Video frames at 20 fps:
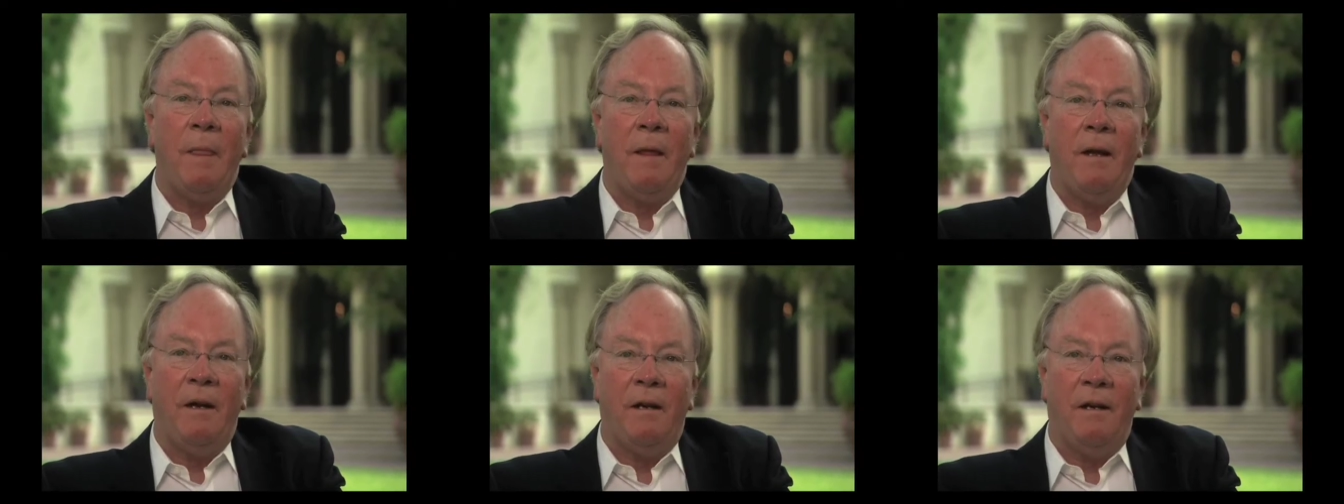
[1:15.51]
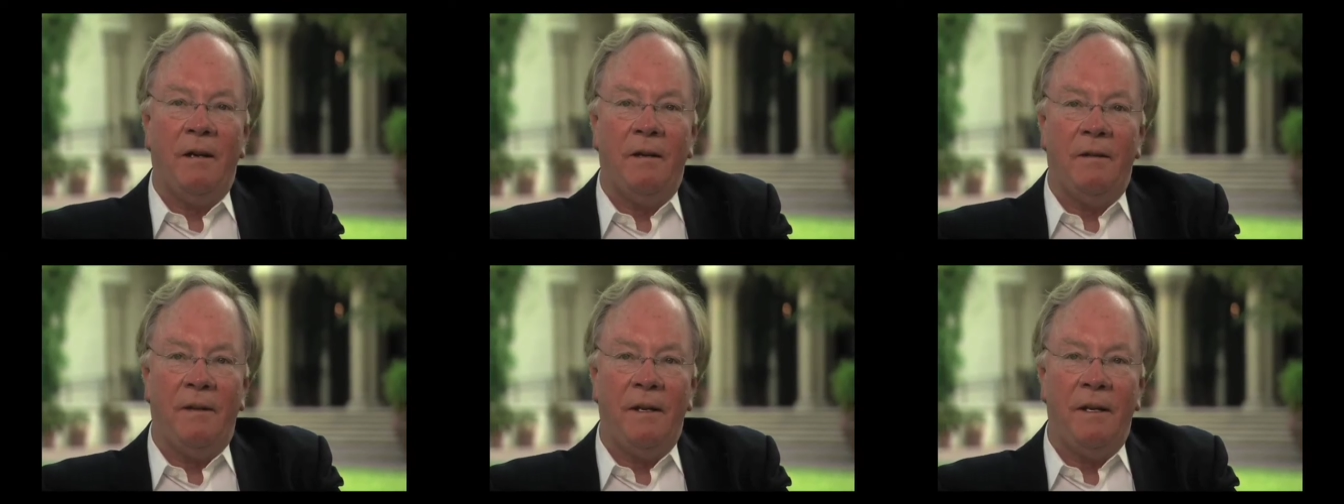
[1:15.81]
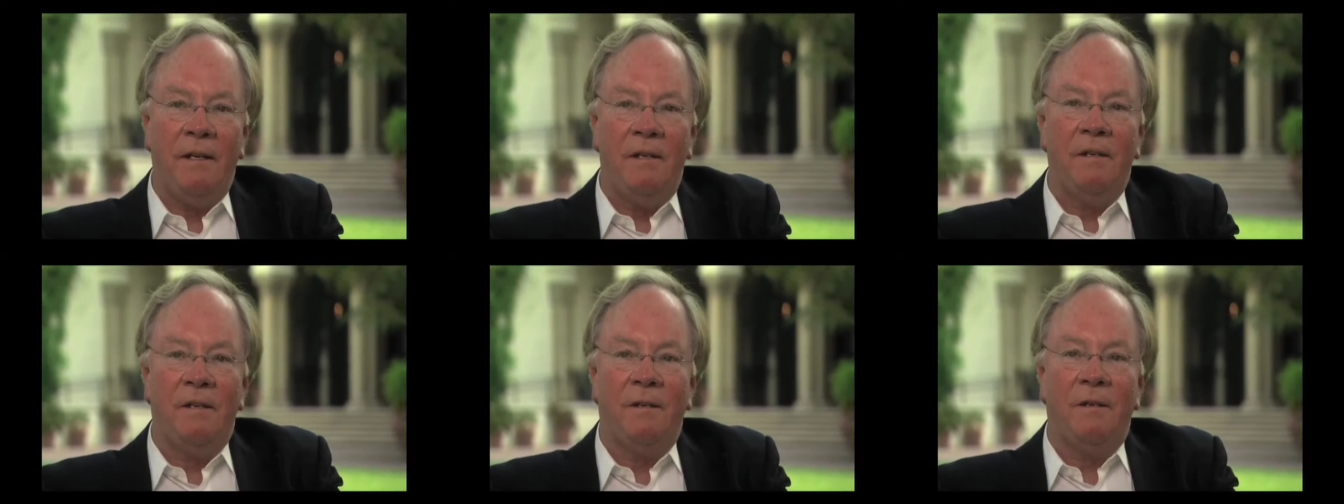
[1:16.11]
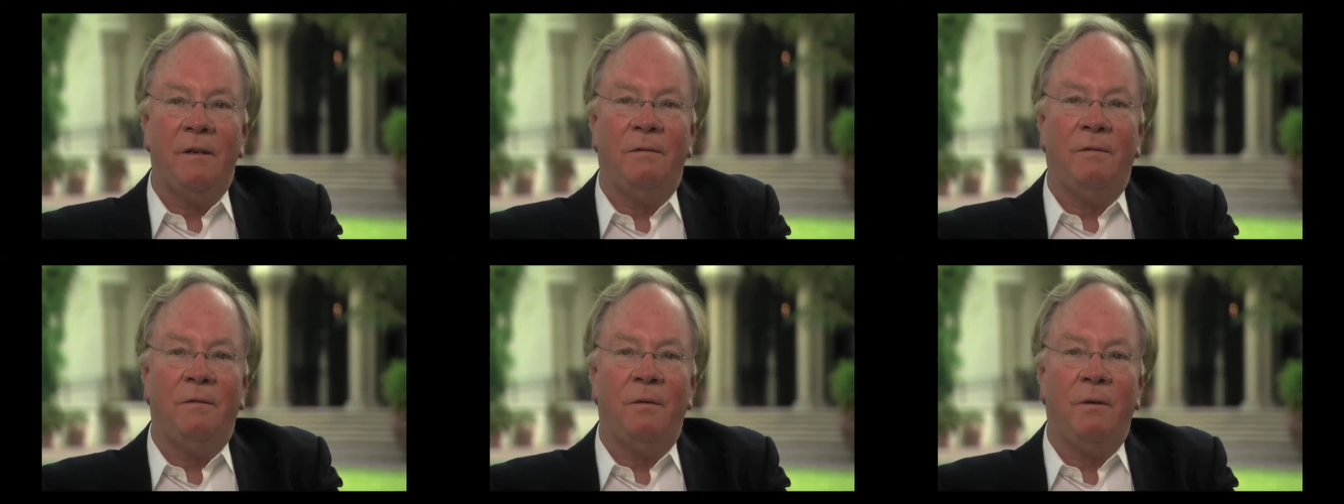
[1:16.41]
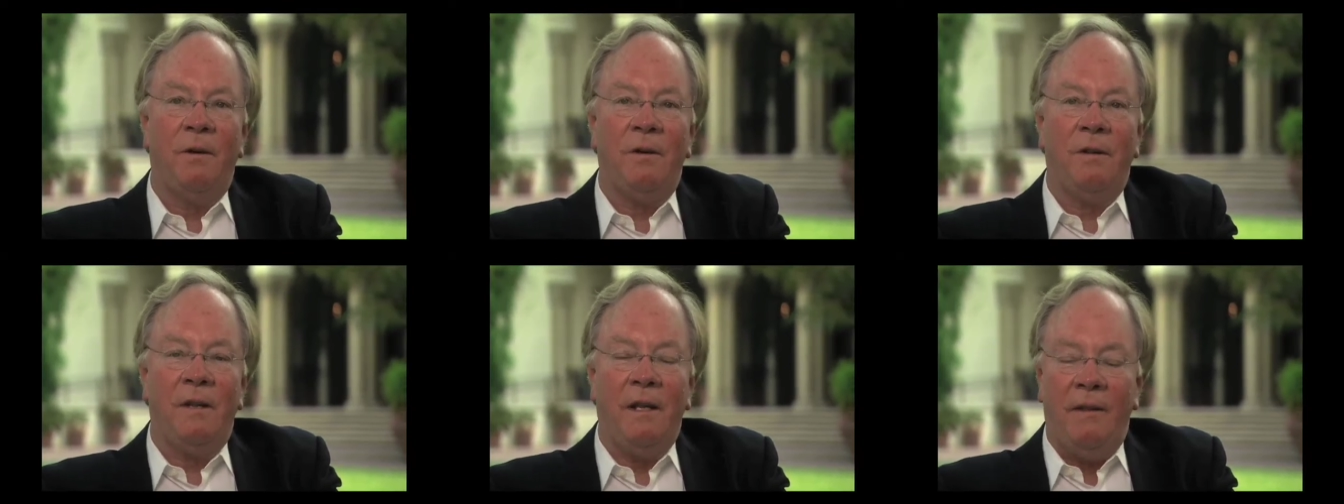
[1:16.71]
uh, things and so
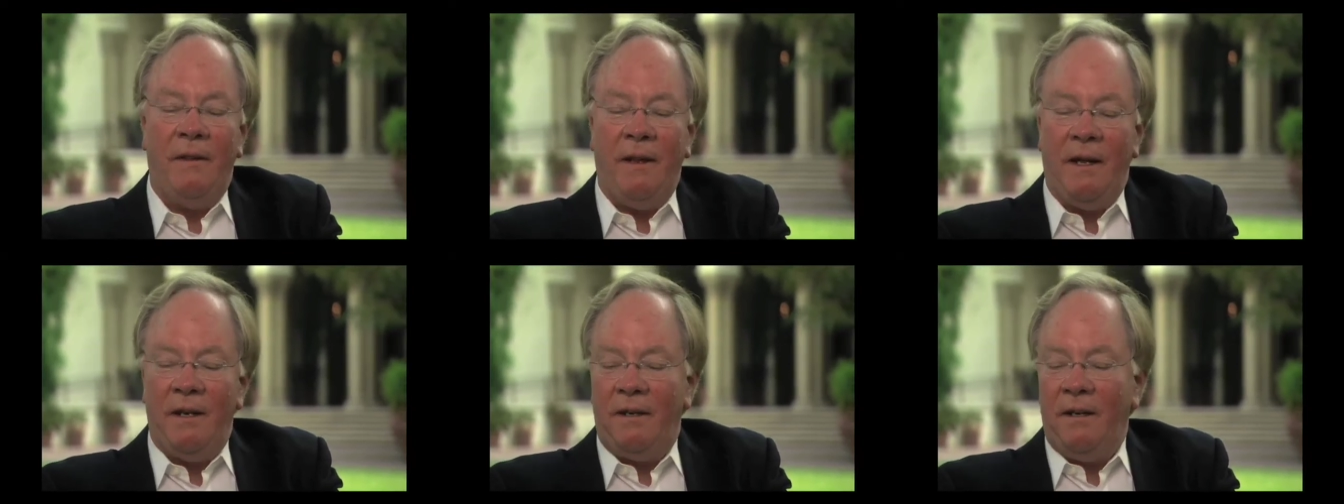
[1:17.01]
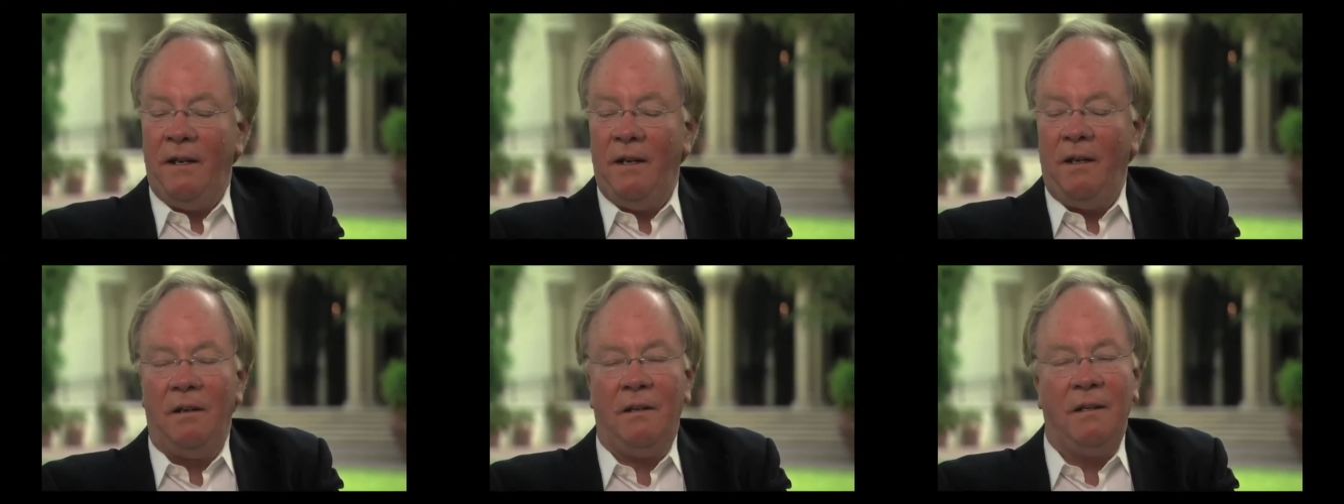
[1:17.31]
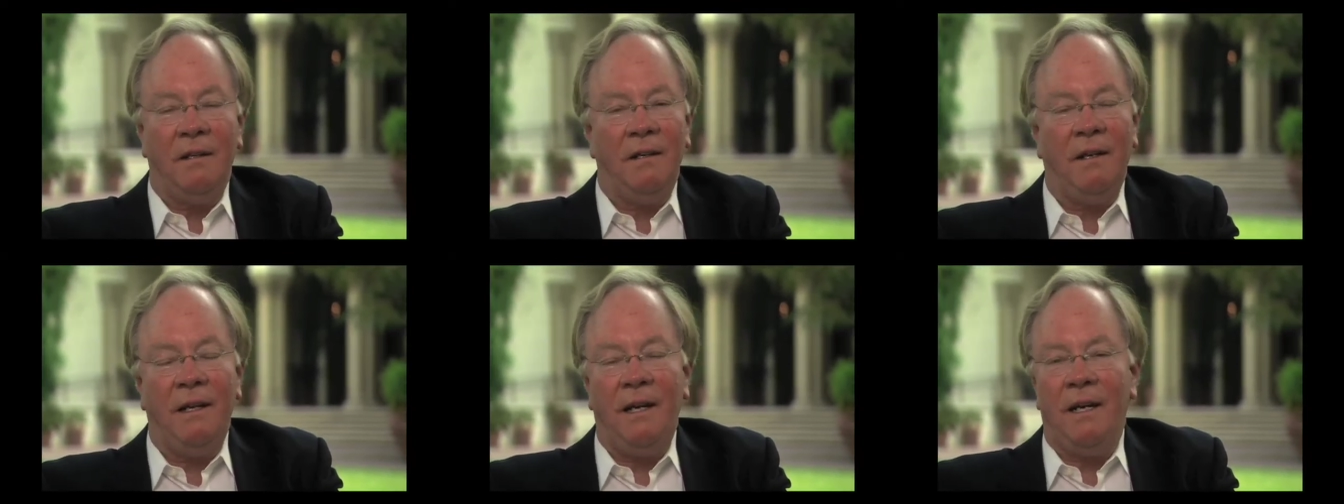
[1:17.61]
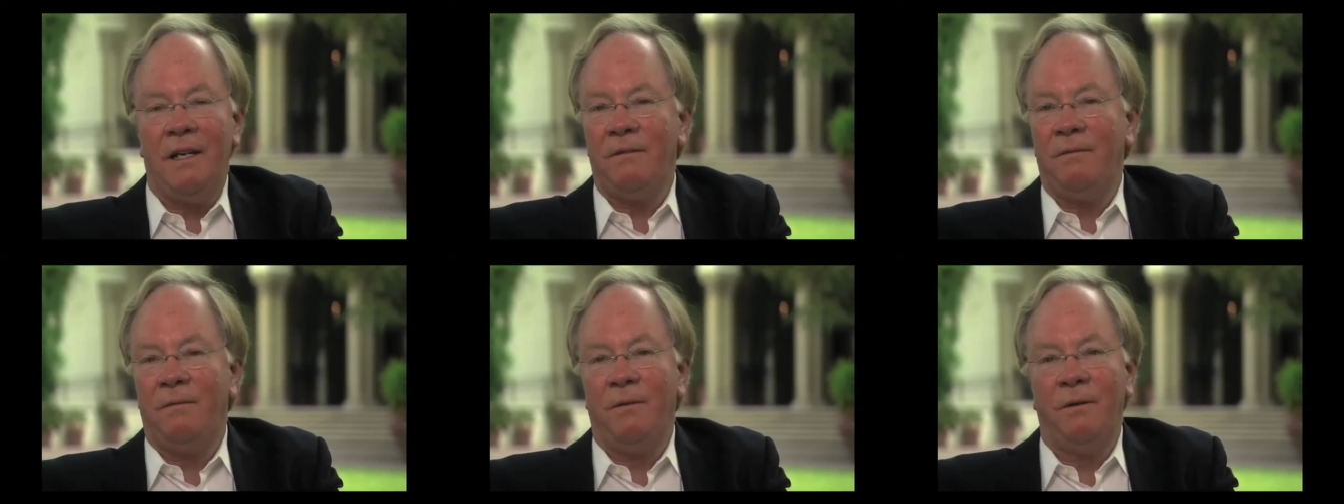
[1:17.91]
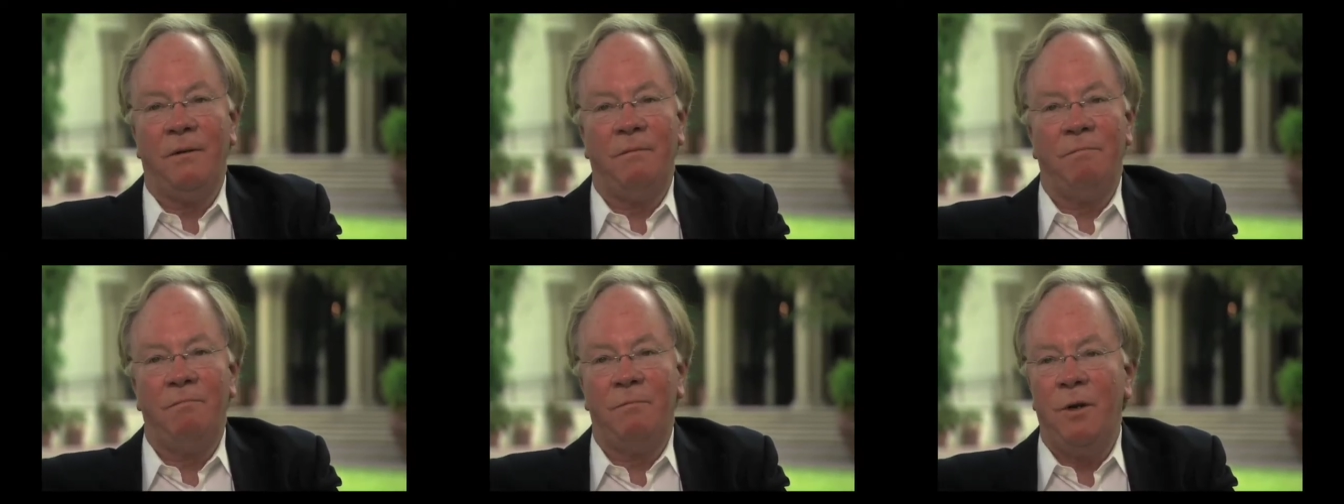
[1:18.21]
forth, and that tail can last
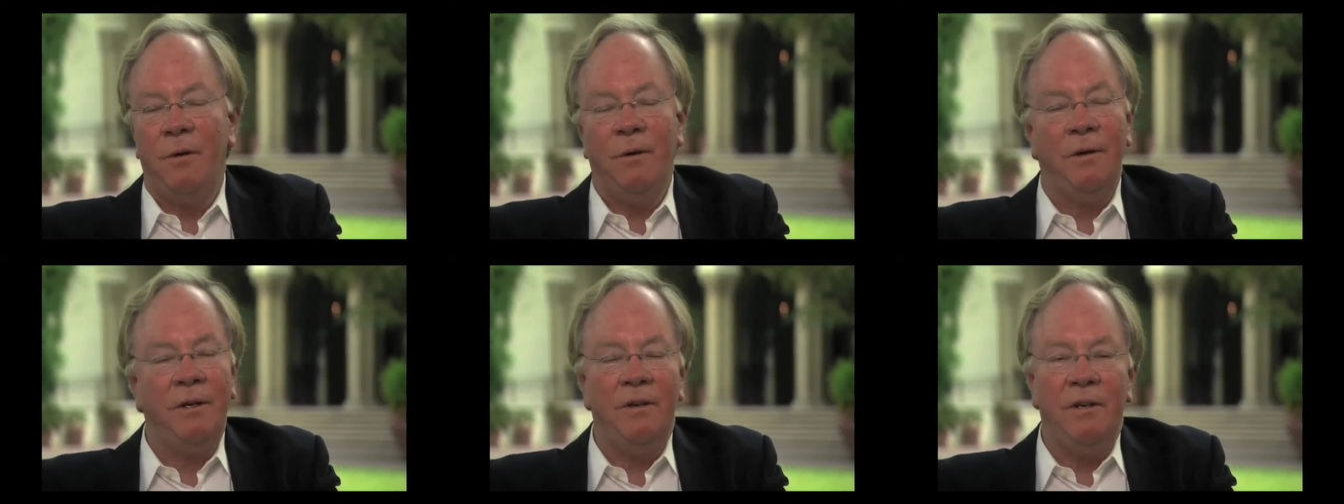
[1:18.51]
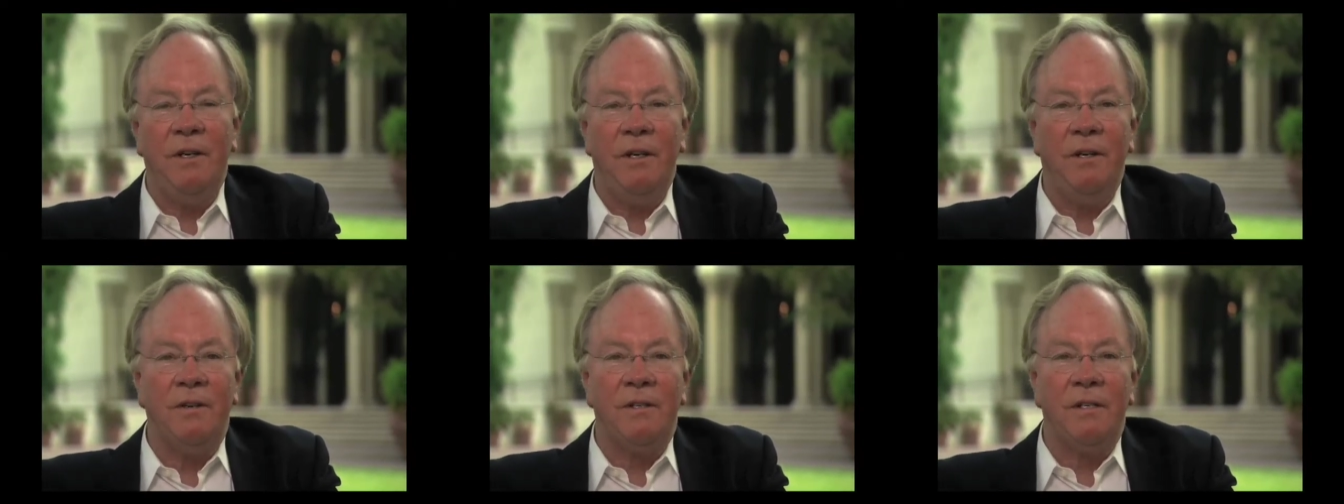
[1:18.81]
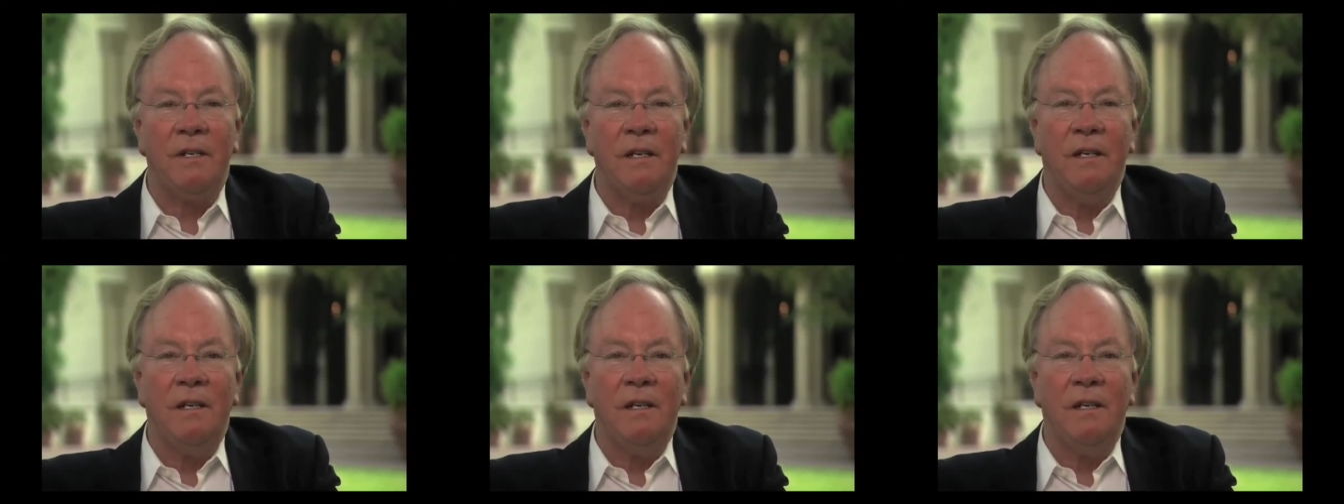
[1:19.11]
for 200 years.